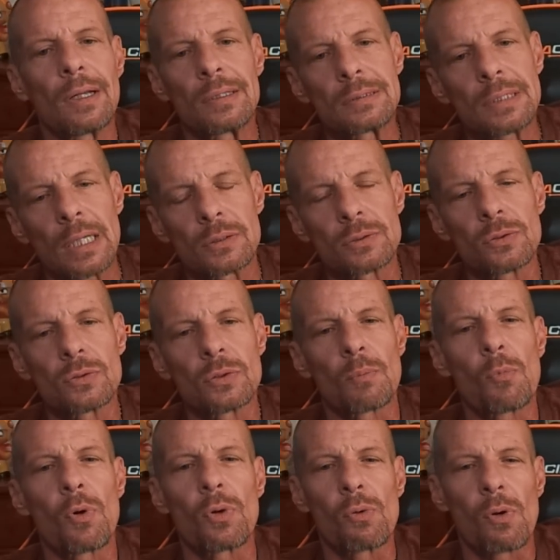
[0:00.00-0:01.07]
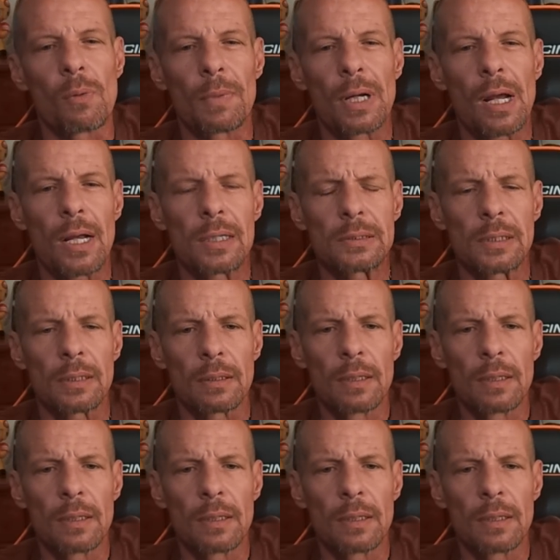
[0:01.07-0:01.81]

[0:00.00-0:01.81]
and tattoos are more normalized,